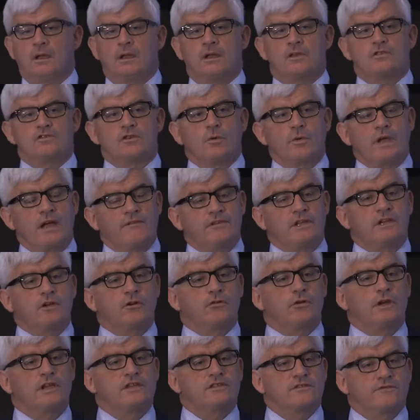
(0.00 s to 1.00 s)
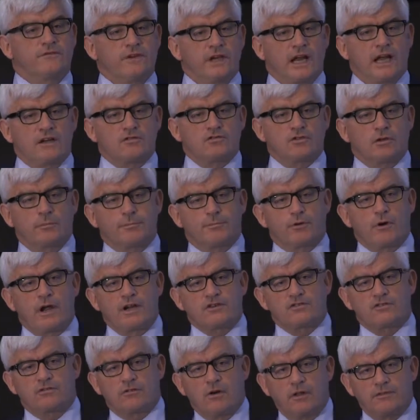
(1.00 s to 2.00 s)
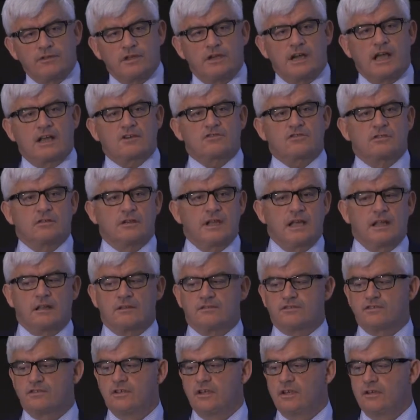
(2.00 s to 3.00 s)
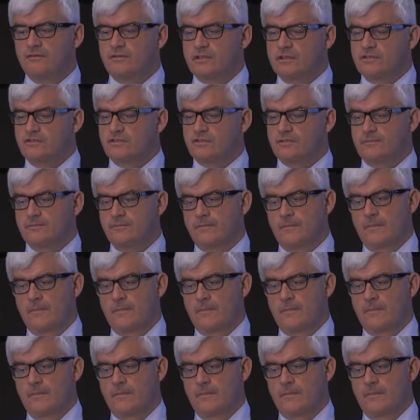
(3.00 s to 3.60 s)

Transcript: So we have increased financial pressure on the National Health Service.